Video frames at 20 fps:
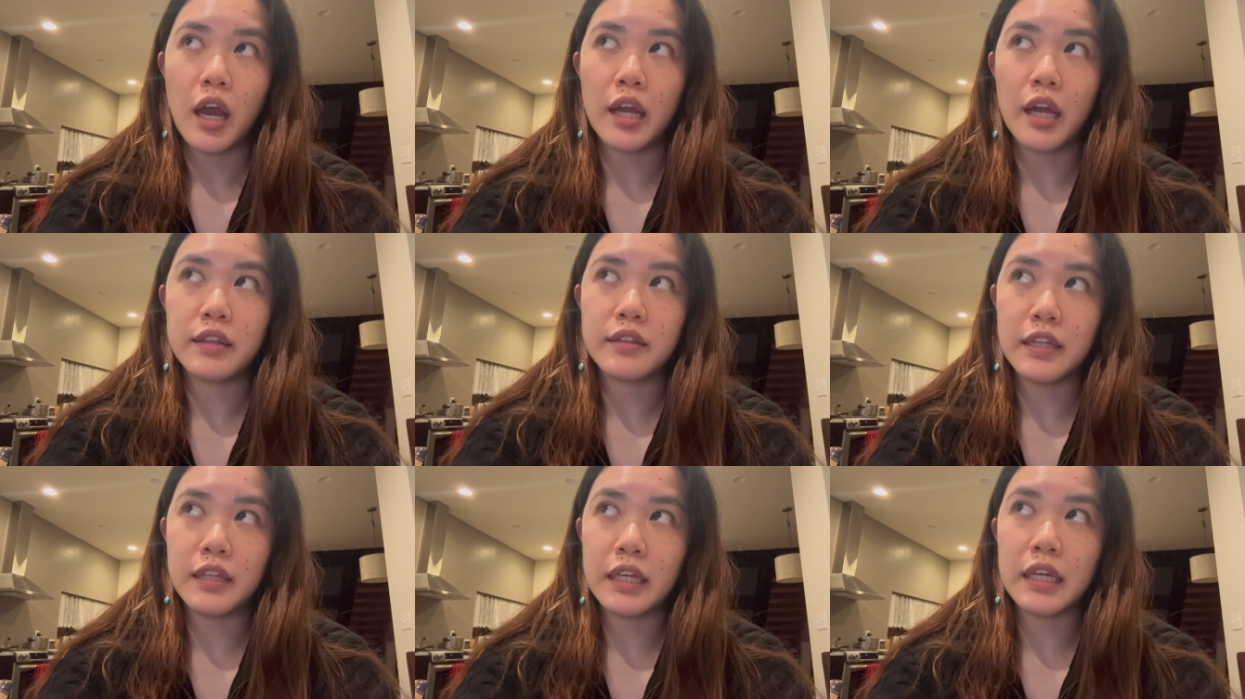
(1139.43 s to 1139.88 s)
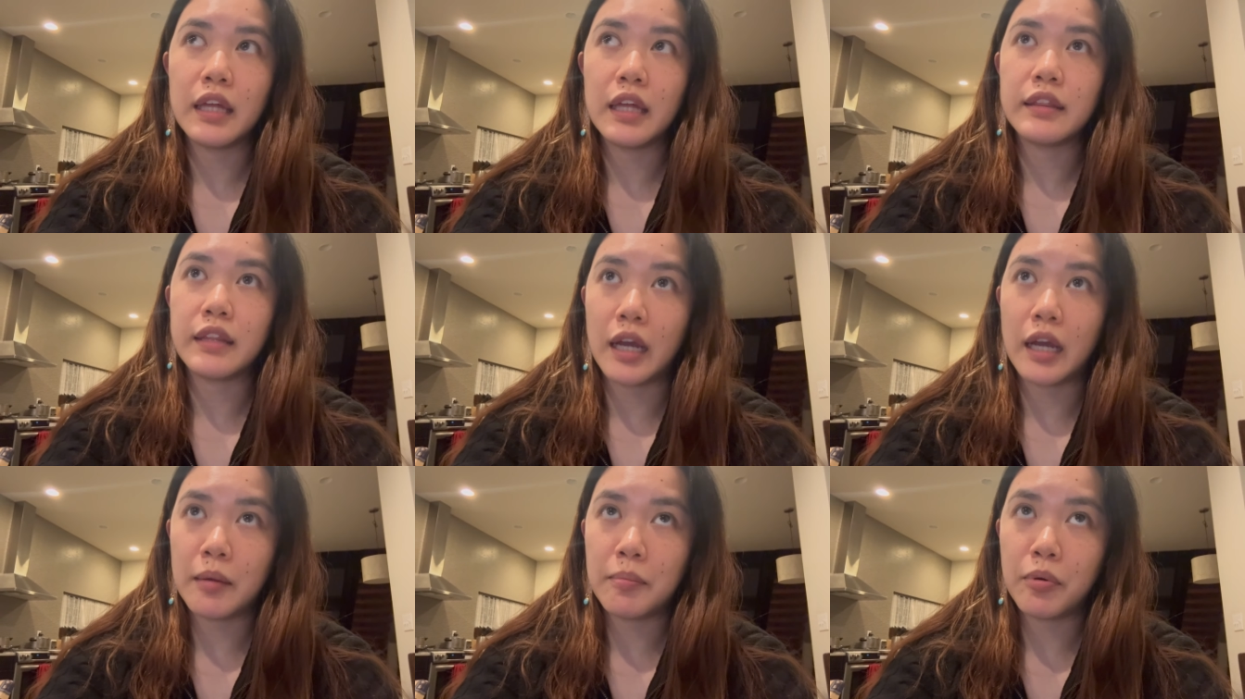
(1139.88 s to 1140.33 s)
I think at
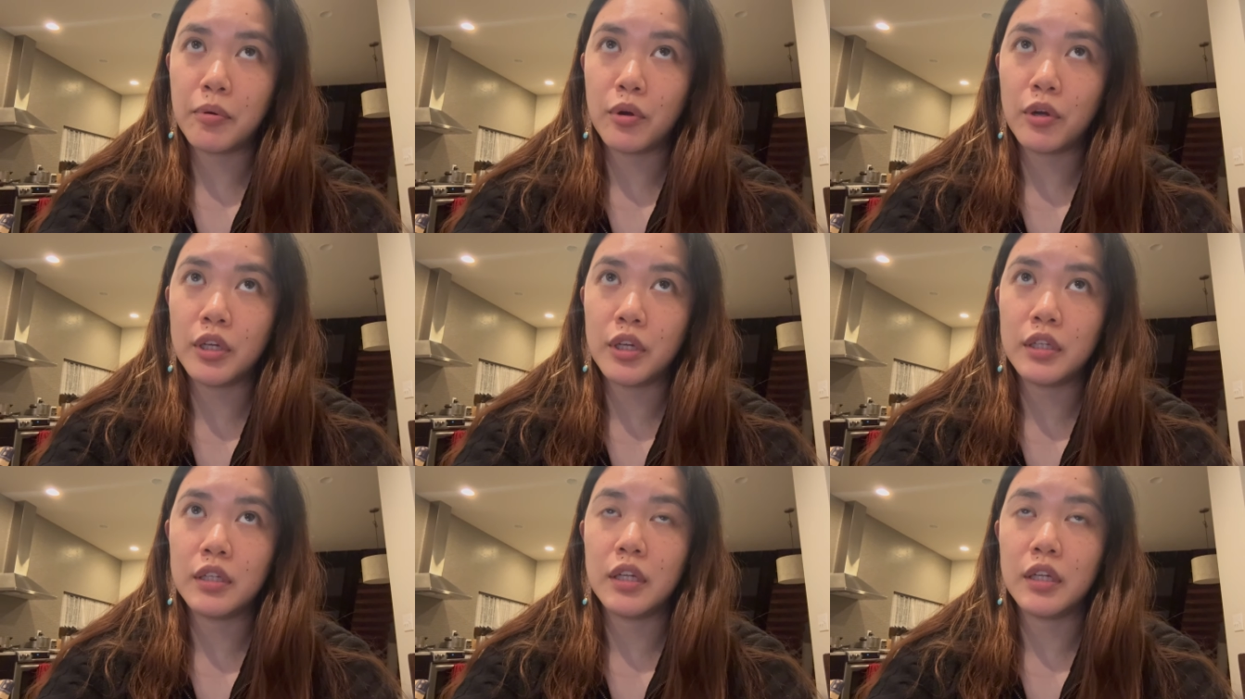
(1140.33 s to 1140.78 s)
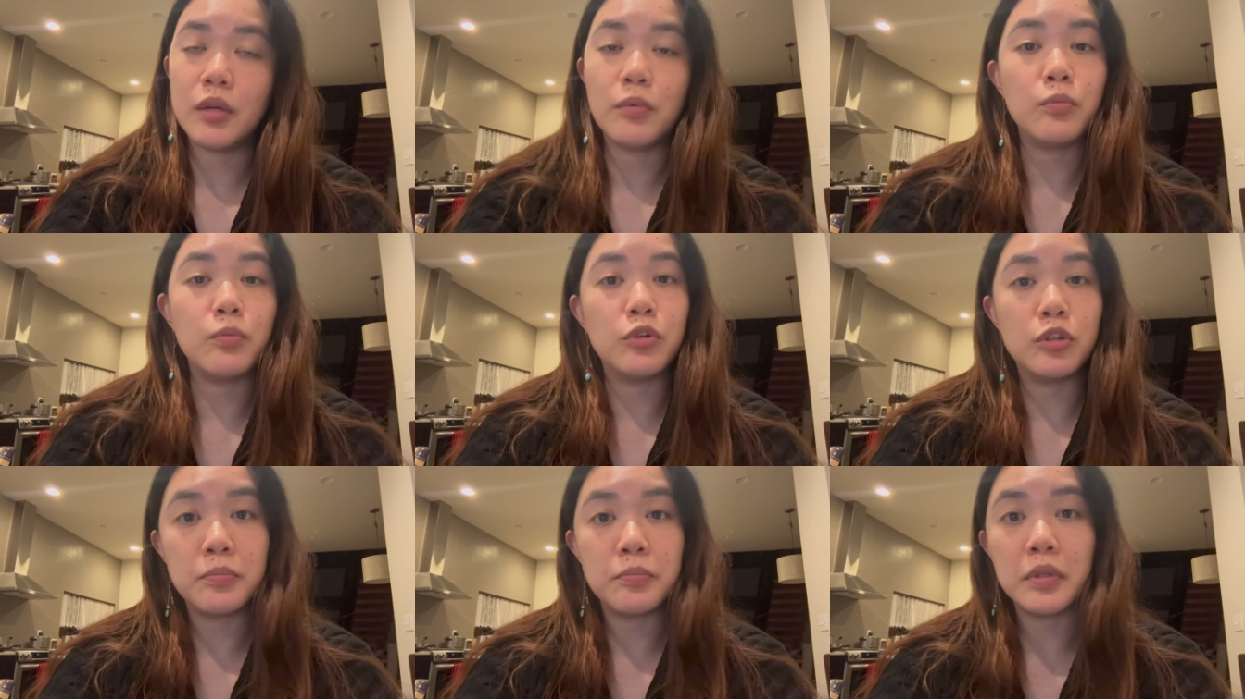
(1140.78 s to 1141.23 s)
that point, it
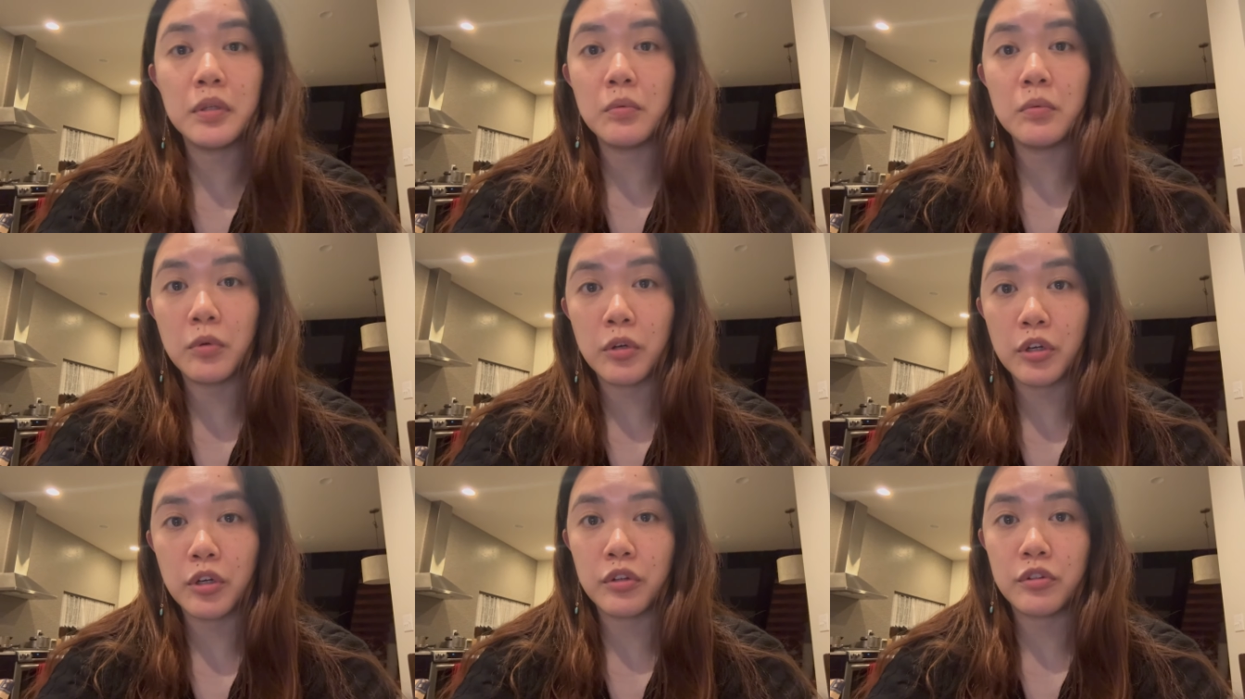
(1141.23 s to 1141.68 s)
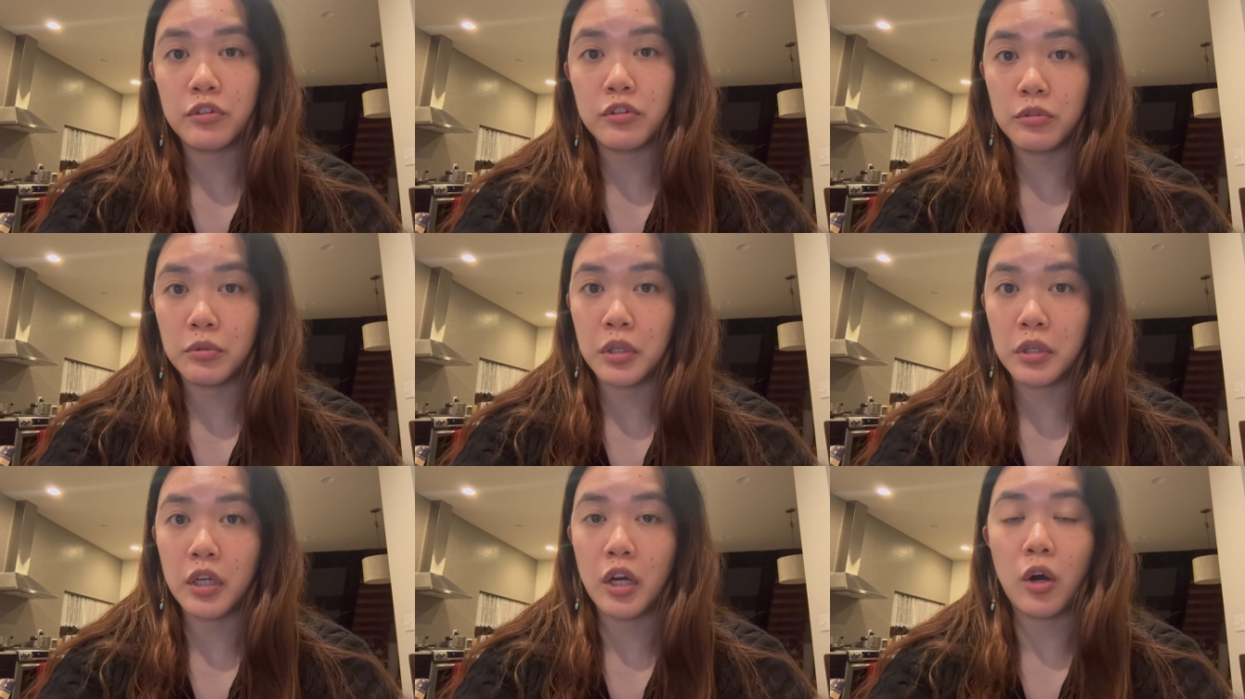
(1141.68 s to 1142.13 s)
would be worth
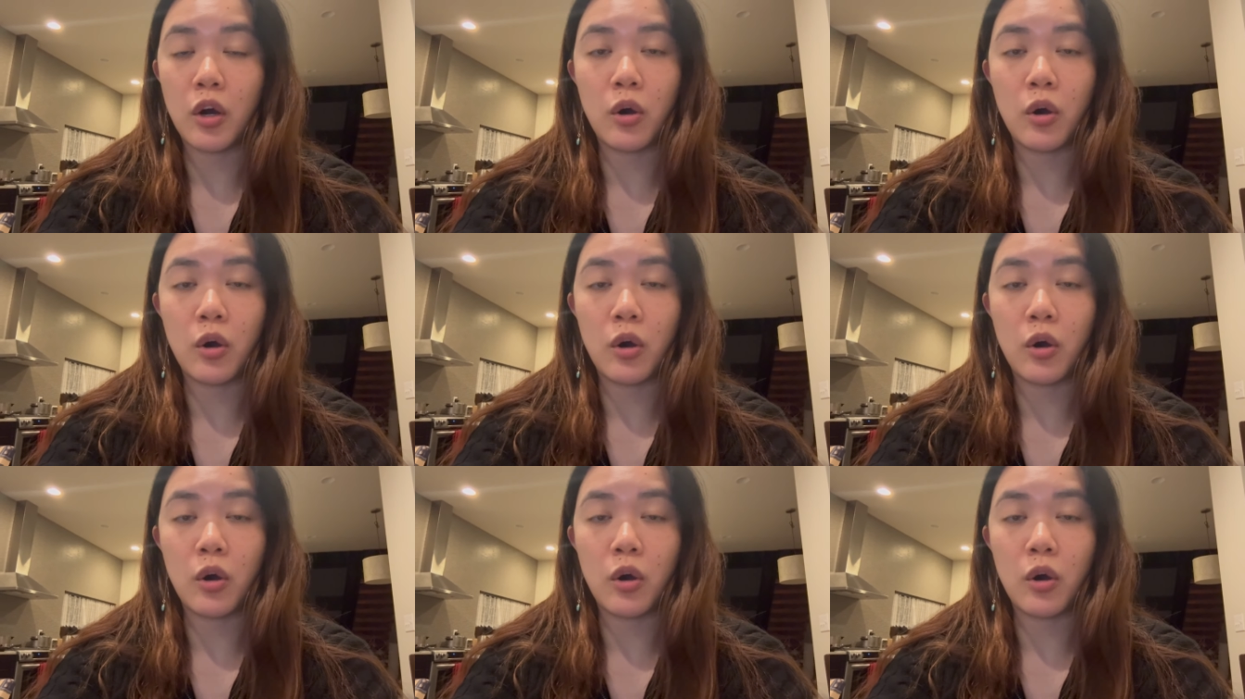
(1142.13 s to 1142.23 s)
doing a